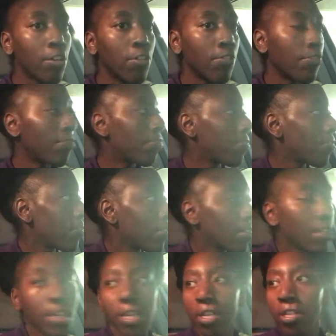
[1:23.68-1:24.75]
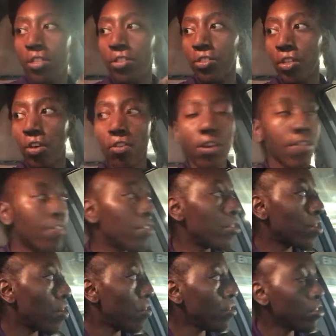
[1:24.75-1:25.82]
know. So, if you
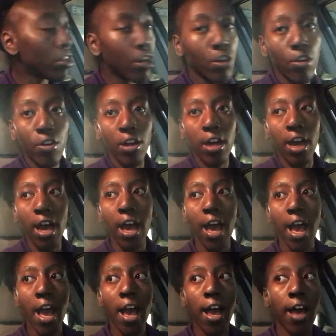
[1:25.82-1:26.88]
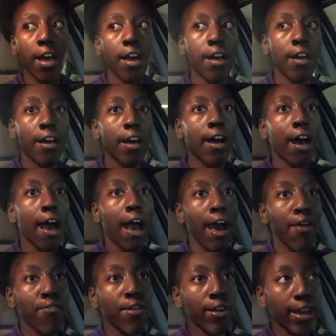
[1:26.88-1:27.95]
don't know,
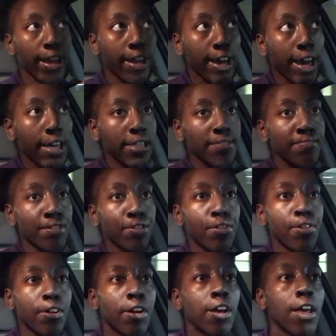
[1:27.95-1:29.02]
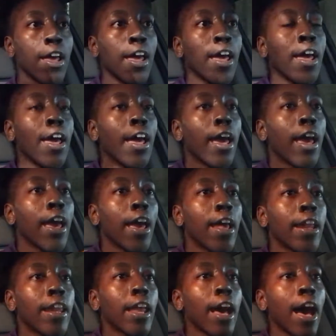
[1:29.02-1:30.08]
I work at a hospital.
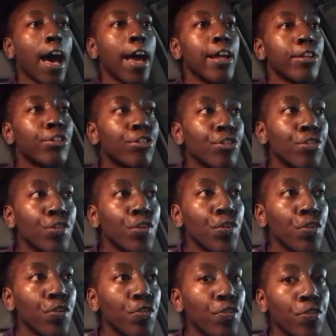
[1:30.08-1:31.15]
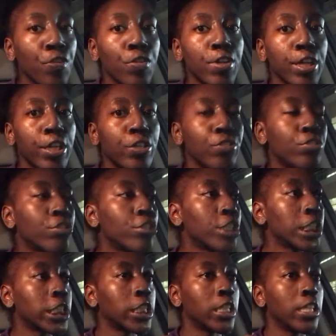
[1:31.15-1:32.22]
And I do food and
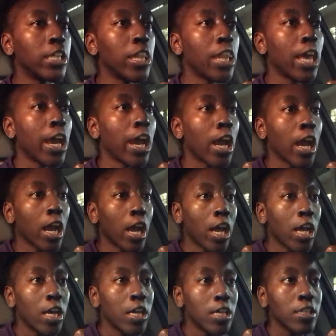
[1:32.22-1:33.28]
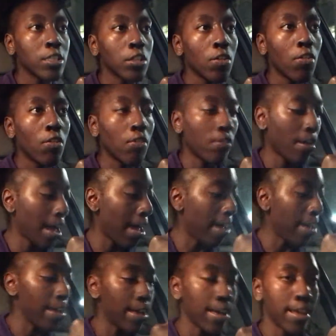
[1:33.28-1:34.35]
nutrition there. So
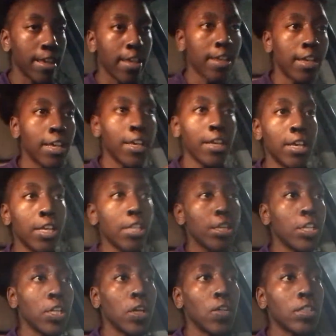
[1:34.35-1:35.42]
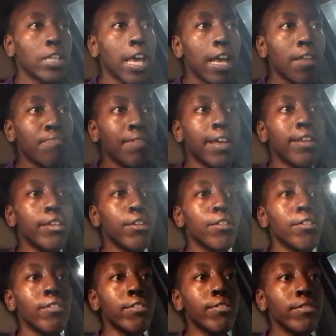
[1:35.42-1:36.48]
I, you know, take
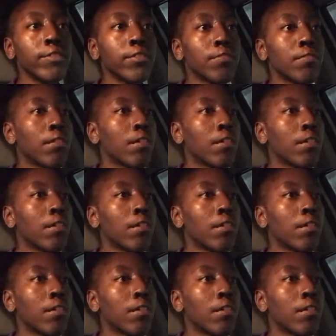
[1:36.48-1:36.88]
menus,